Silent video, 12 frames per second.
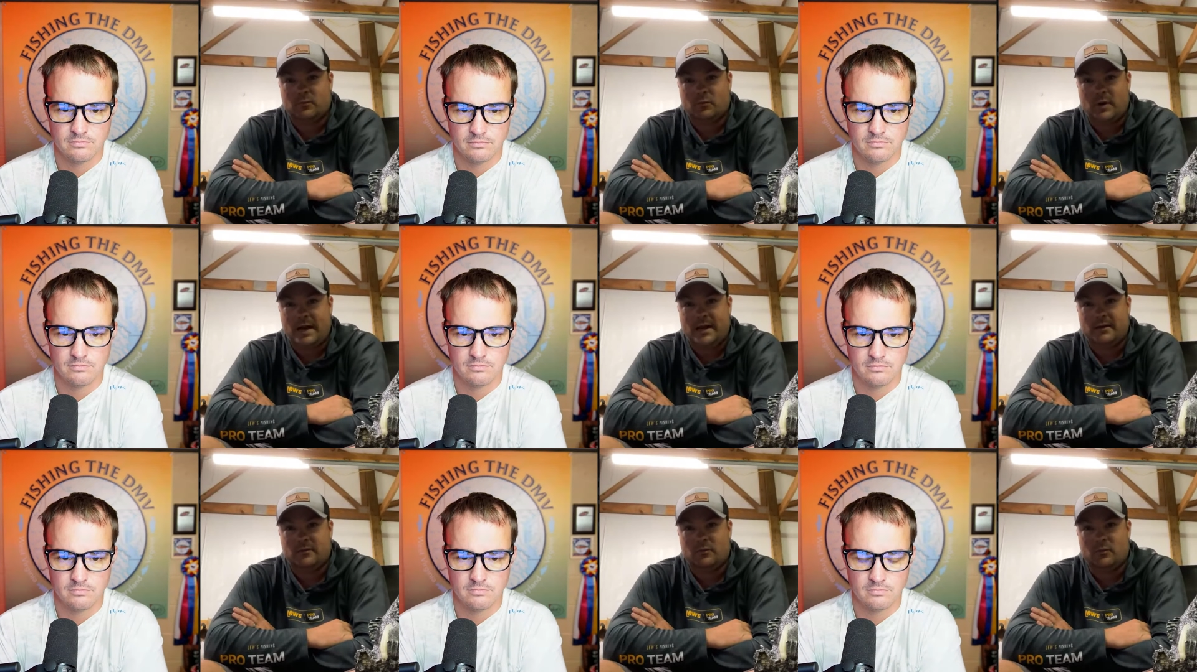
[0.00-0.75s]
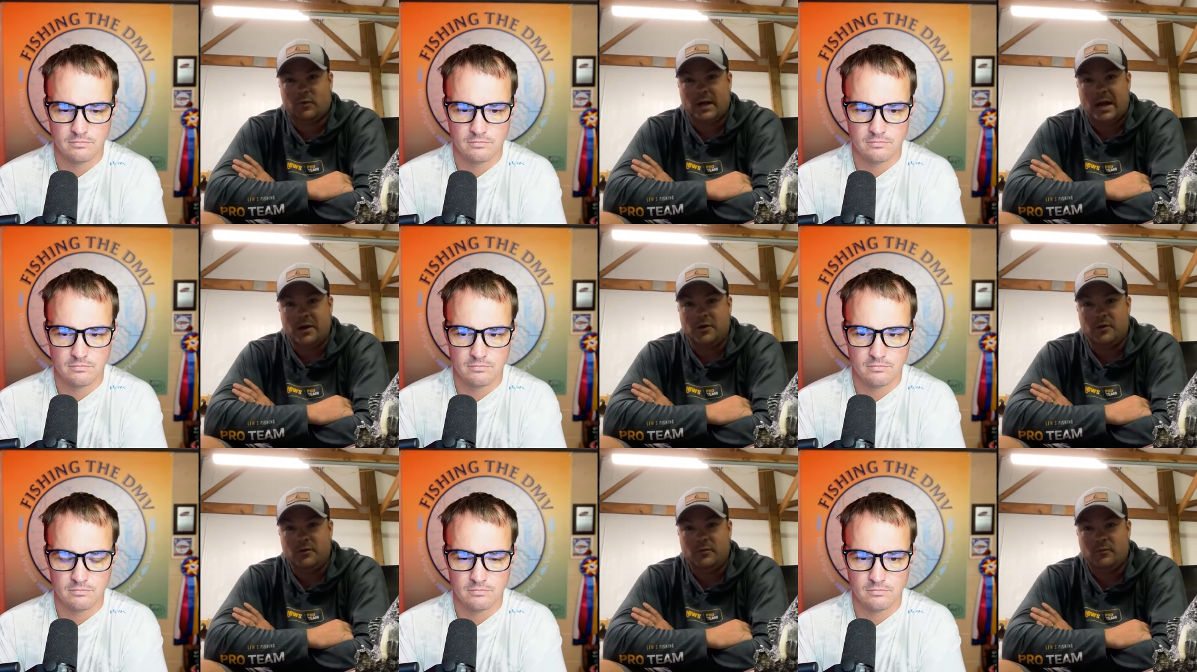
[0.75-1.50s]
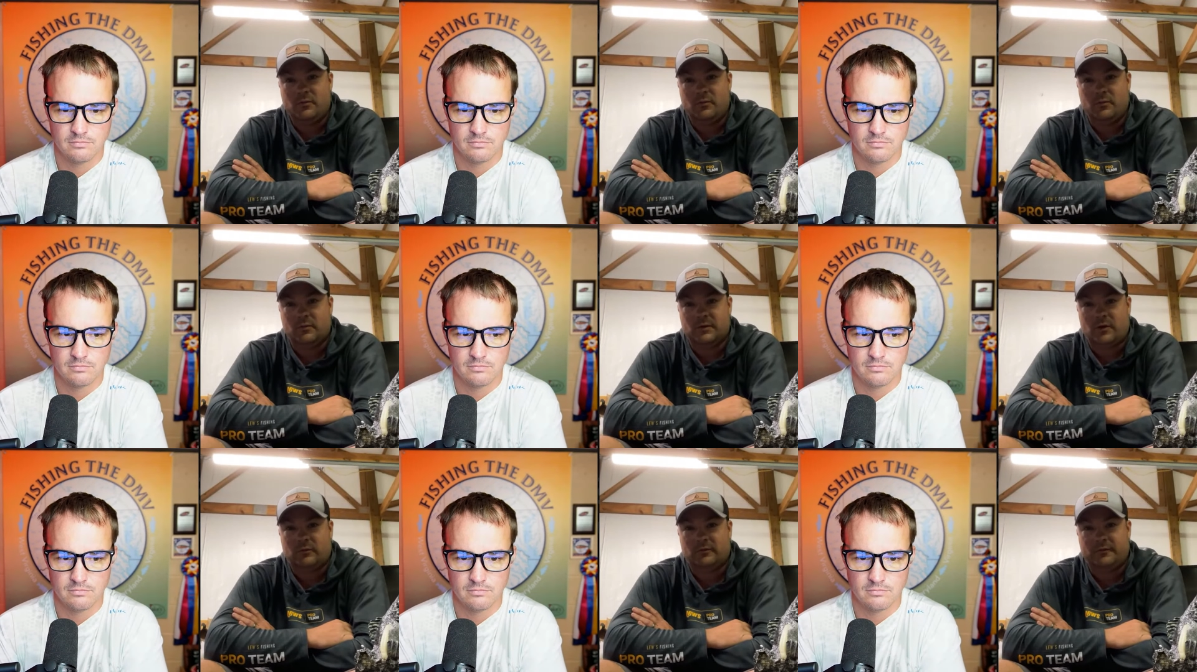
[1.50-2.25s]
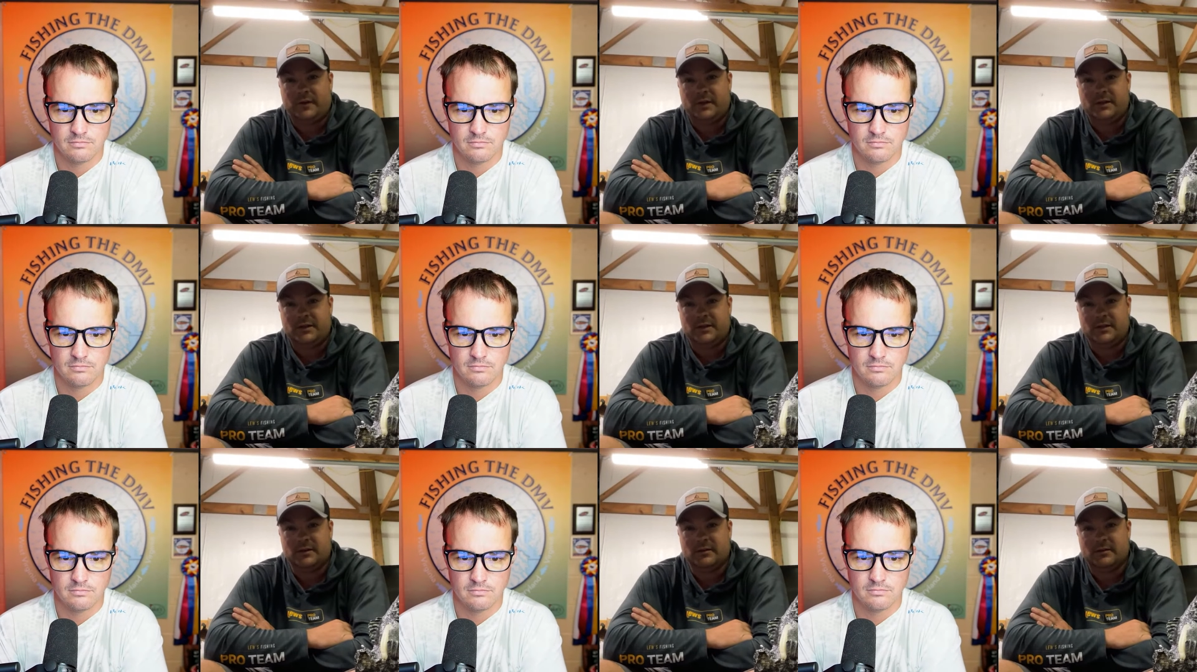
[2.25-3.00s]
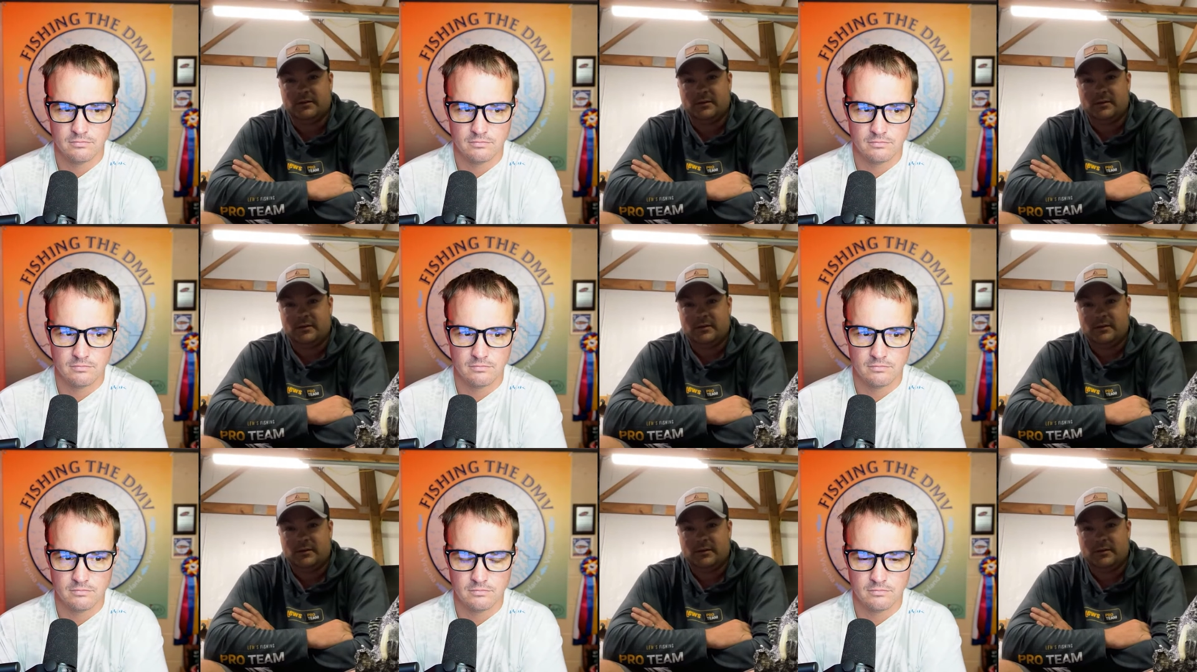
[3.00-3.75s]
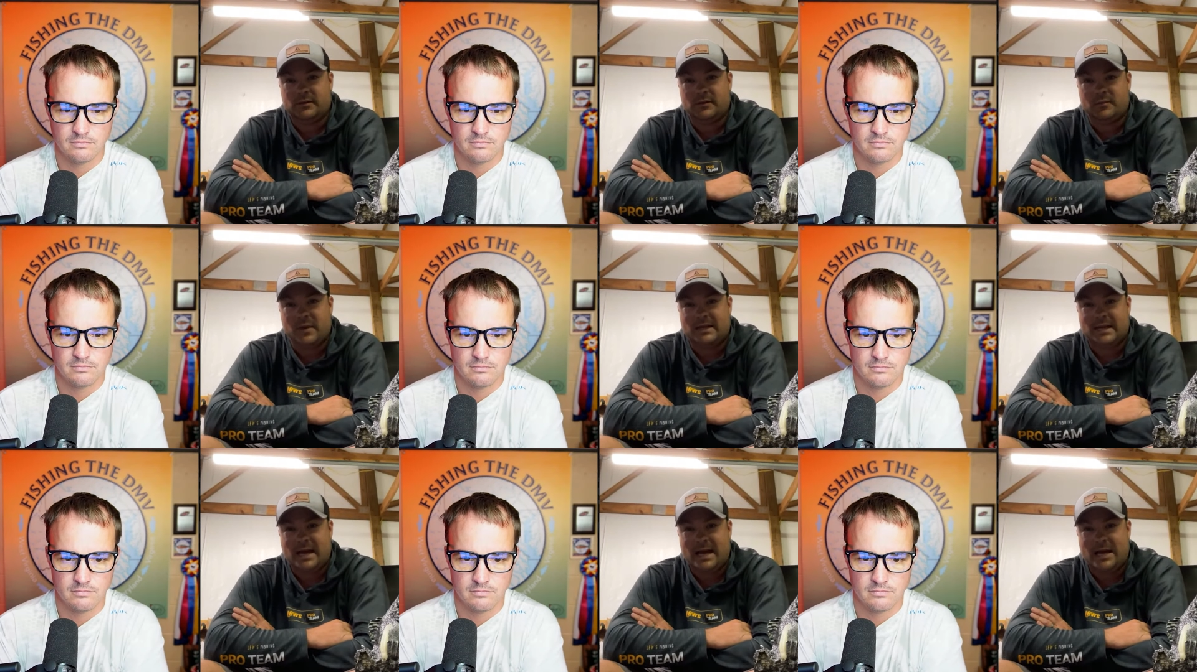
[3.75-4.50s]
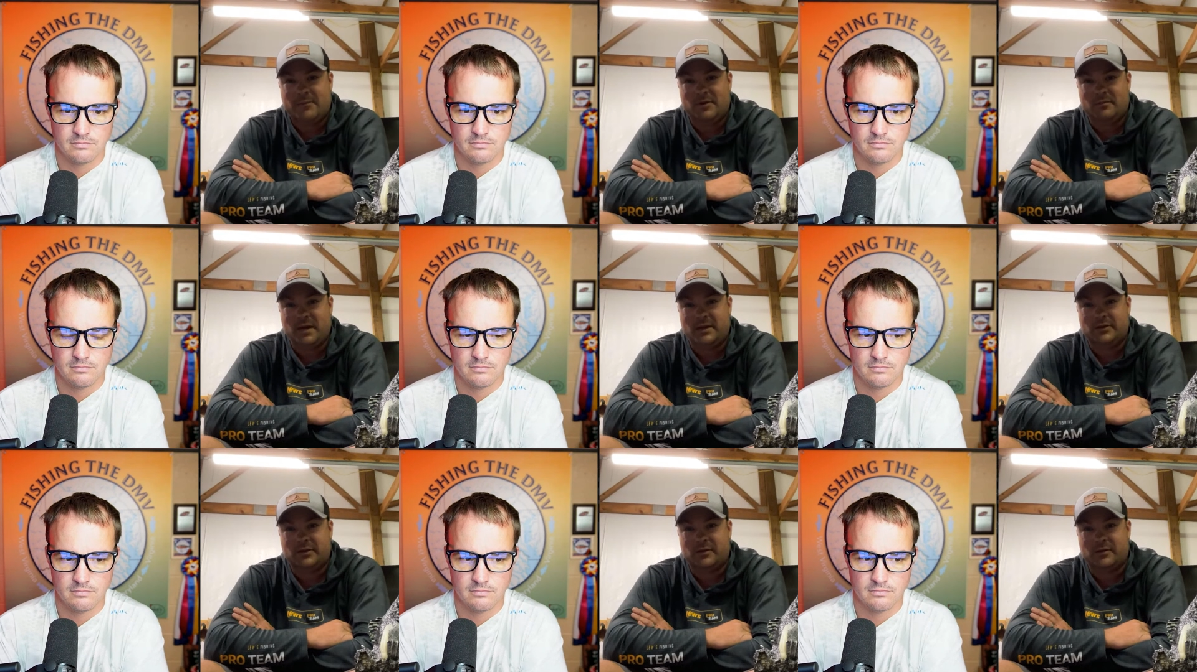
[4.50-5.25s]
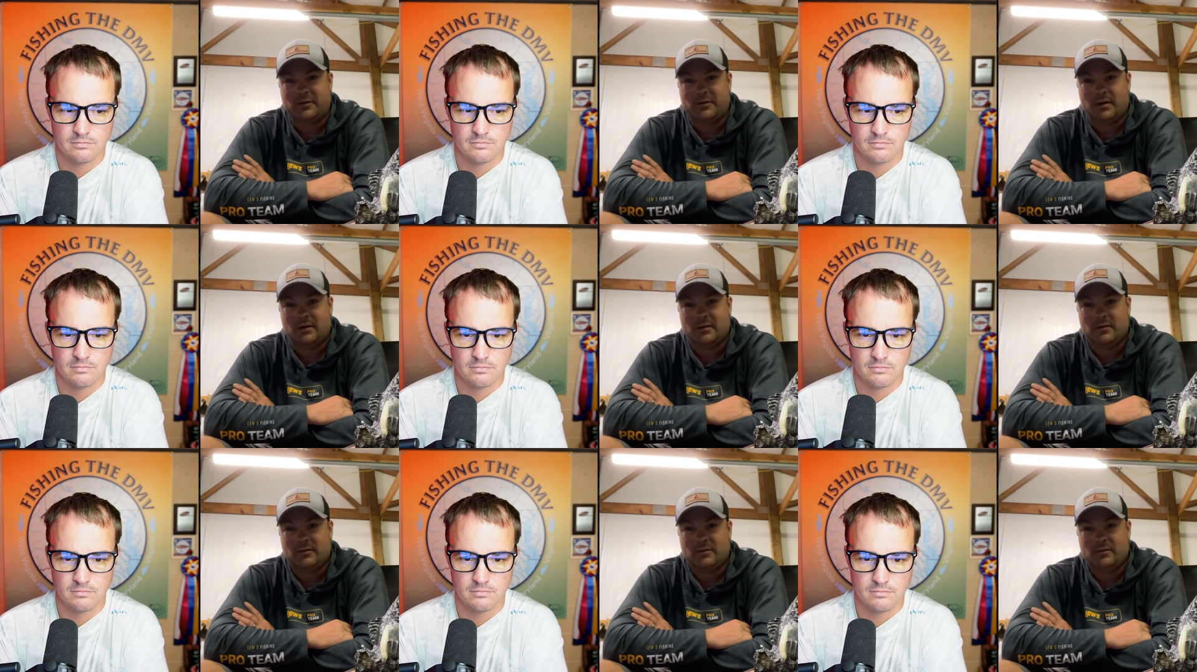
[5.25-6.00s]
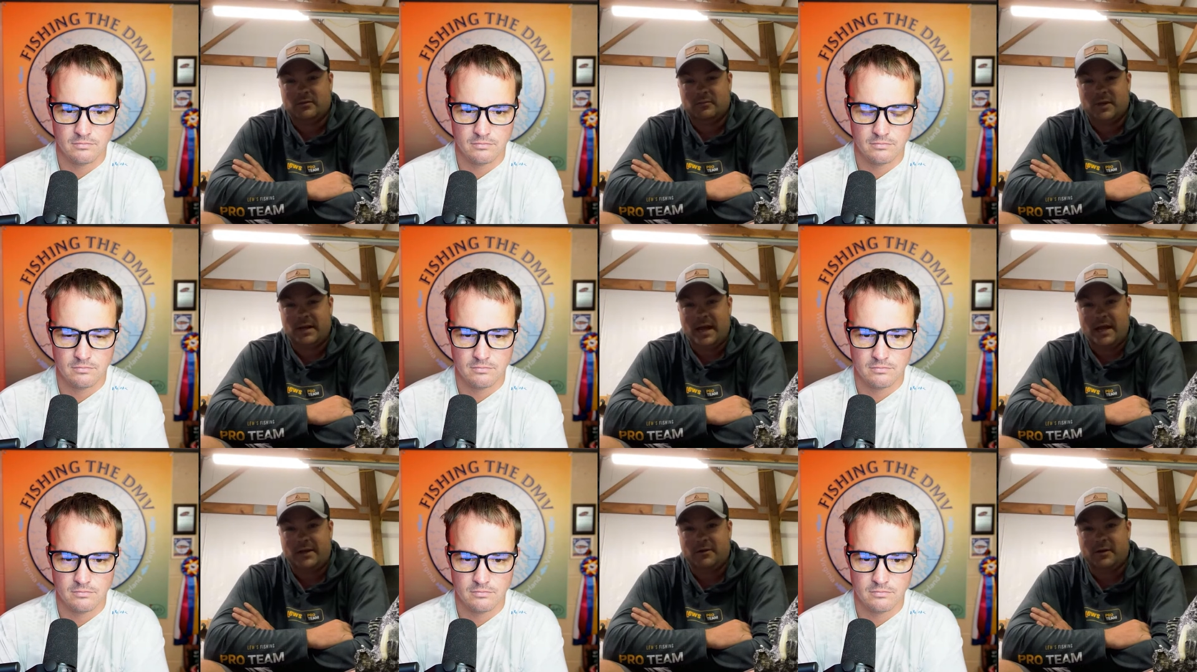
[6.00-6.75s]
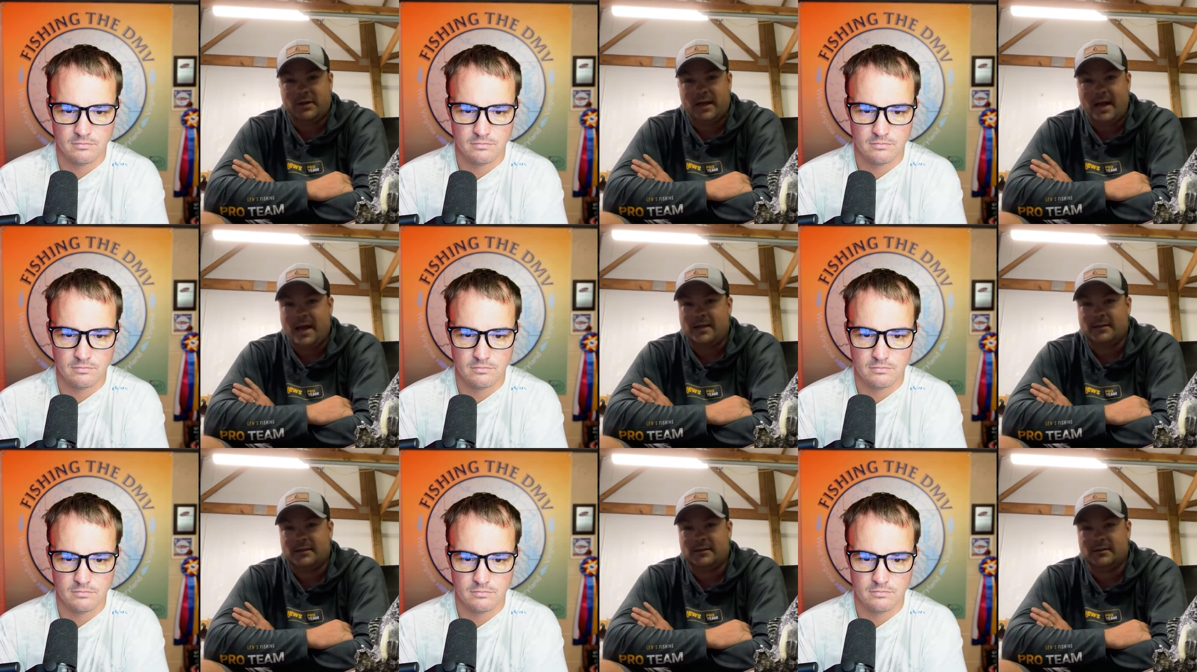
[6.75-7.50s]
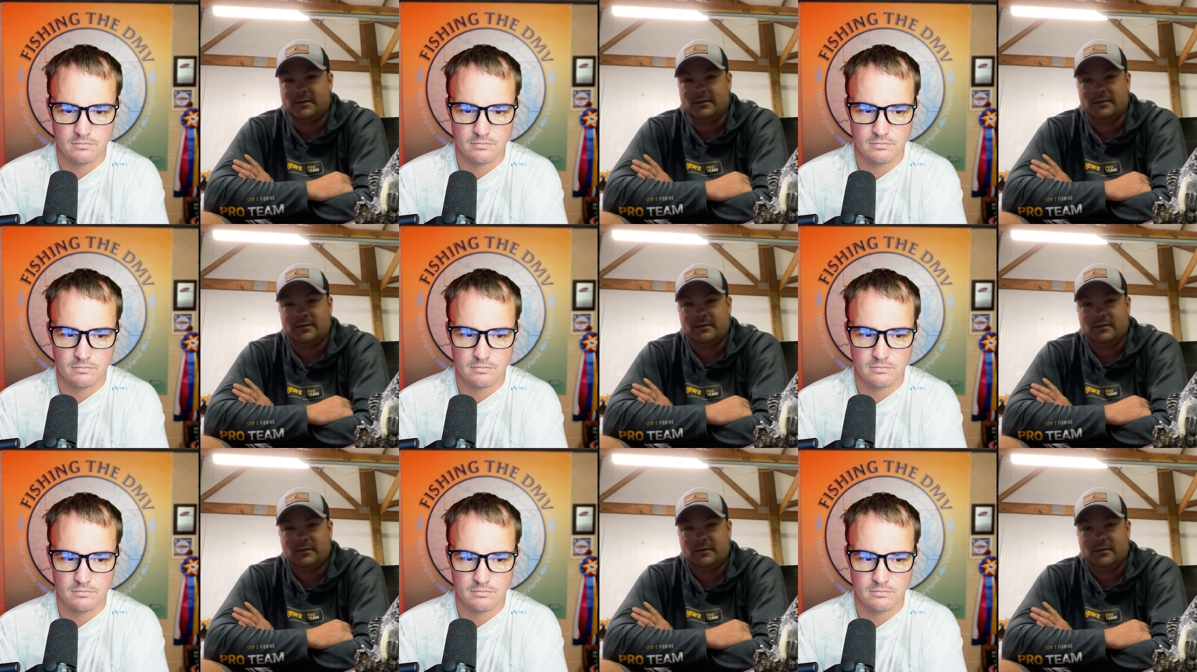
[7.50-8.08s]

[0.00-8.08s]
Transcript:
Speaker 1: ran what I knew was holding fish, and just took my time and made sure that I made accurate cast. And